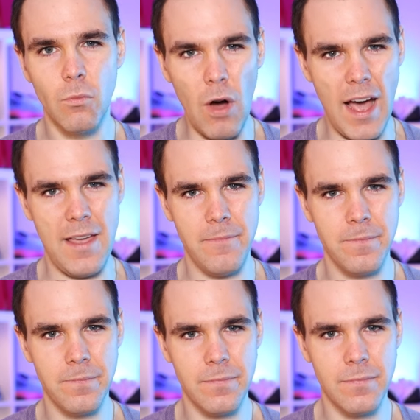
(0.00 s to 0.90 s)
Why?
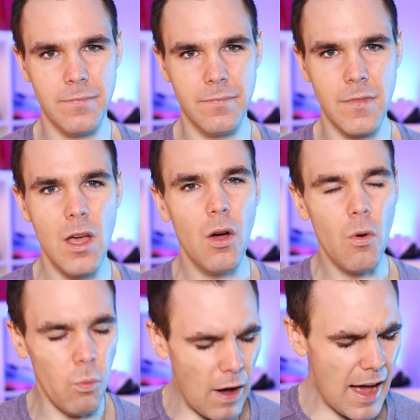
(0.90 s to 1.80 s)

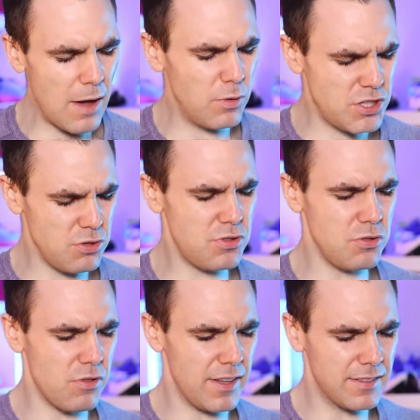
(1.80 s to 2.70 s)
Why would you
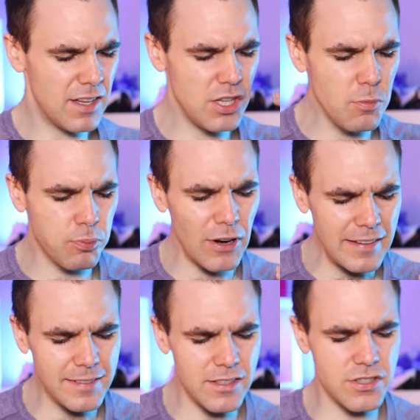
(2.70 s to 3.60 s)
do this? You
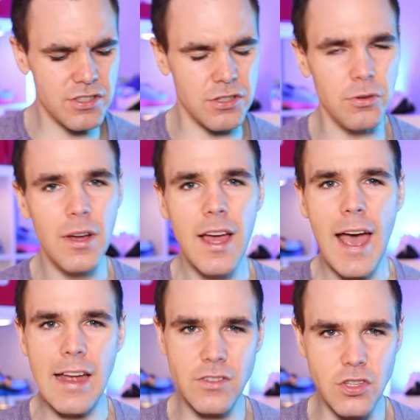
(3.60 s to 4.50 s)
priced this shoe
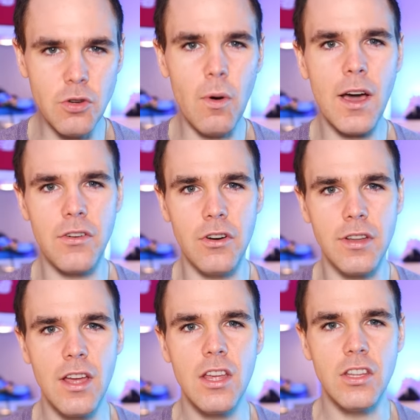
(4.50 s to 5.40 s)
at
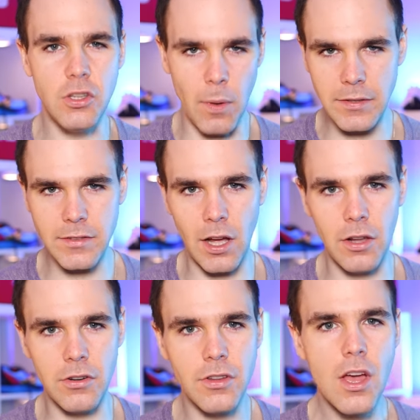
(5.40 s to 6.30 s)
$200 US,
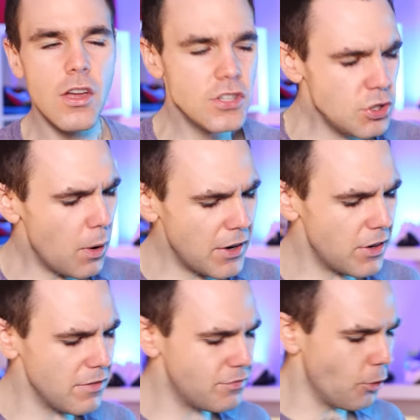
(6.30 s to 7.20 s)

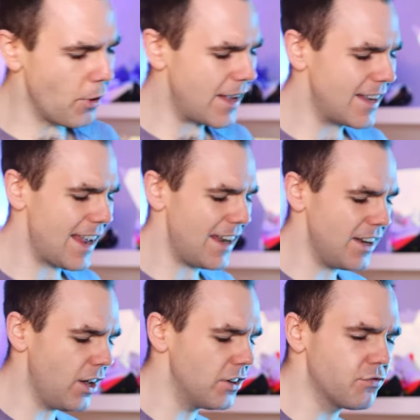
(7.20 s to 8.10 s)
240
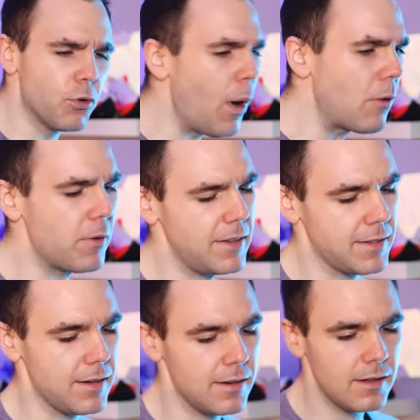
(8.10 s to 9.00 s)
Canadian dollars, for what
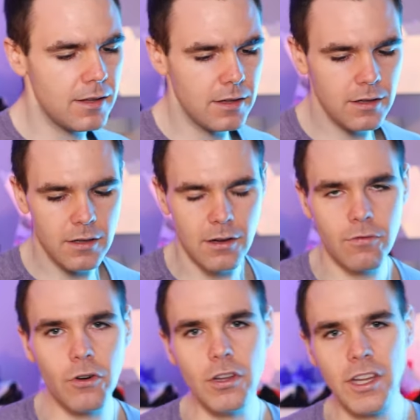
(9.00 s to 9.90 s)
reason?
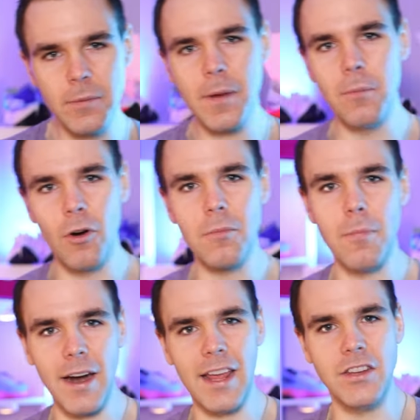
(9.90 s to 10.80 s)
For a little bit more
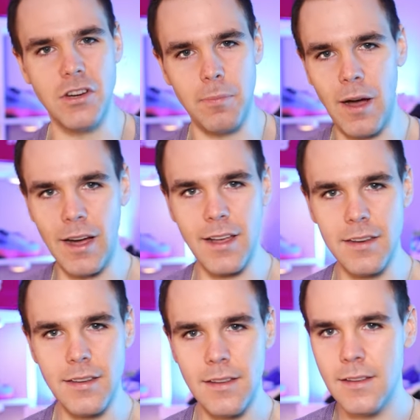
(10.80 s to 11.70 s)
money in your
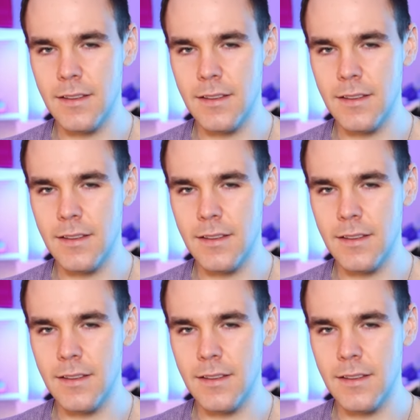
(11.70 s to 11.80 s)
pocket?